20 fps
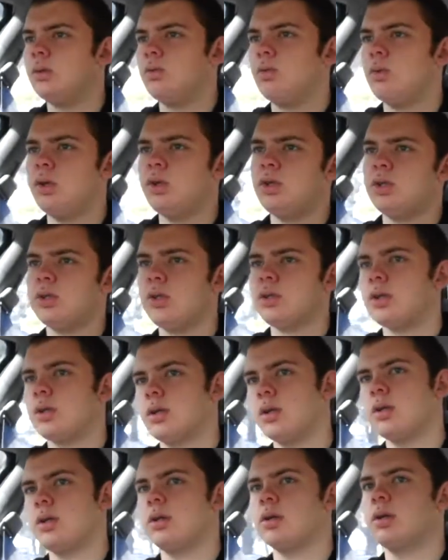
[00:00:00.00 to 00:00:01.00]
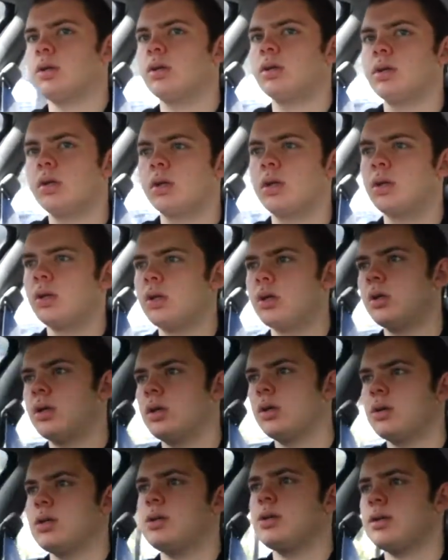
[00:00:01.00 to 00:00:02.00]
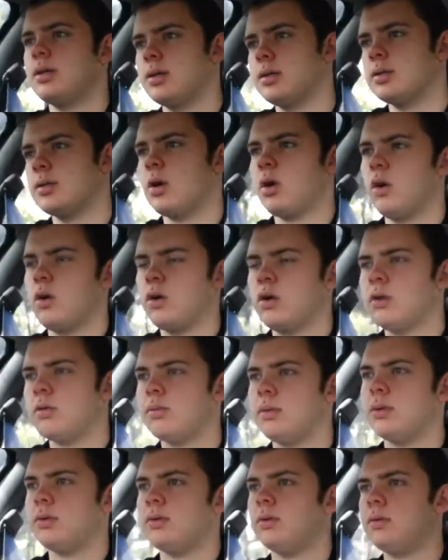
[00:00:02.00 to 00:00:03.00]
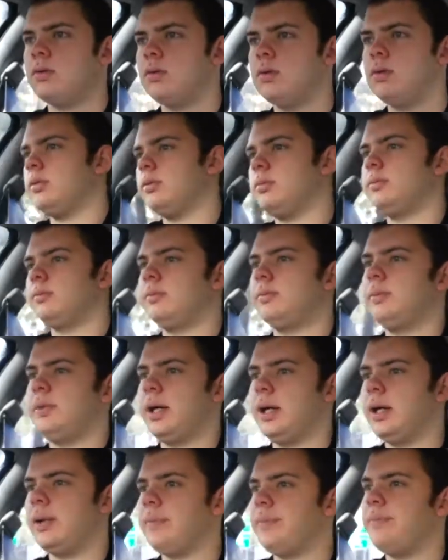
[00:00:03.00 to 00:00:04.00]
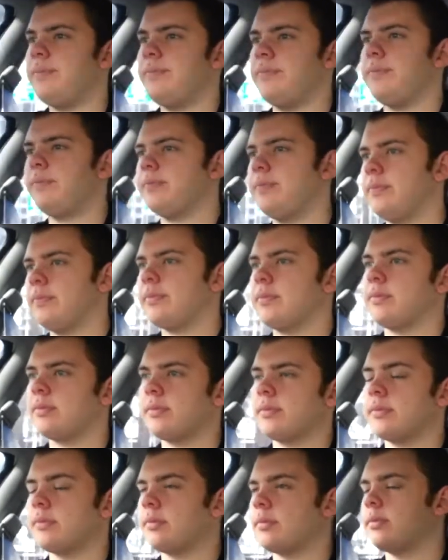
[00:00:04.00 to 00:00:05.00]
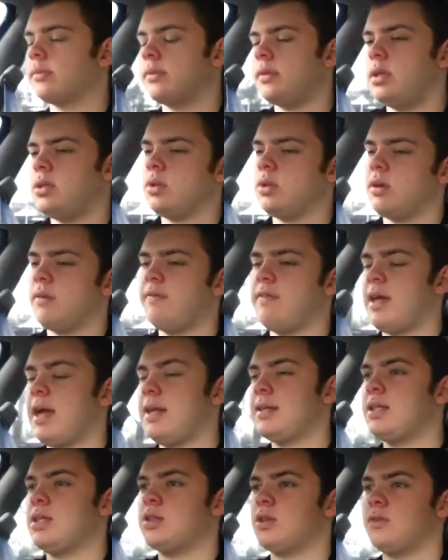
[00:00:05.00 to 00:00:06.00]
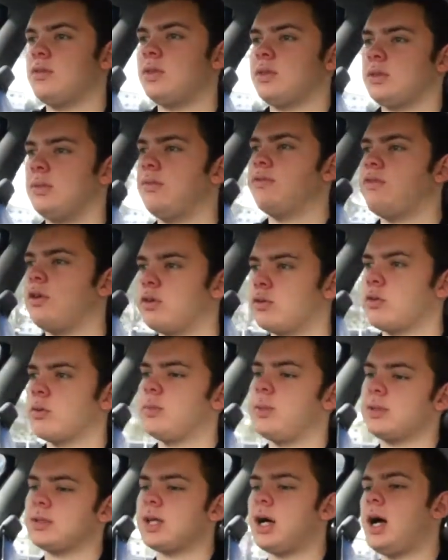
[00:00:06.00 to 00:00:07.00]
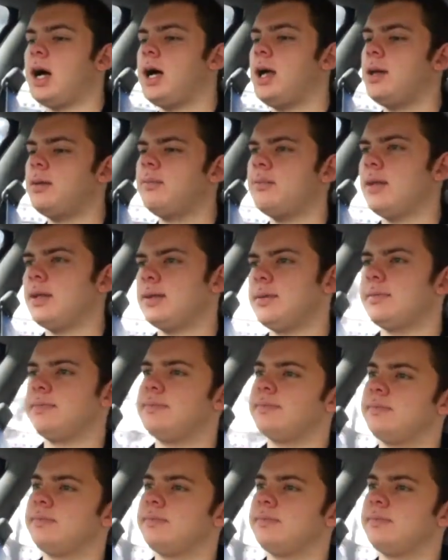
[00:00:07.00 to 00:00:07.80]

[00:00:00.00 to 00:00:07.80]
which is horrible, but they took advantage of a vulnerable time and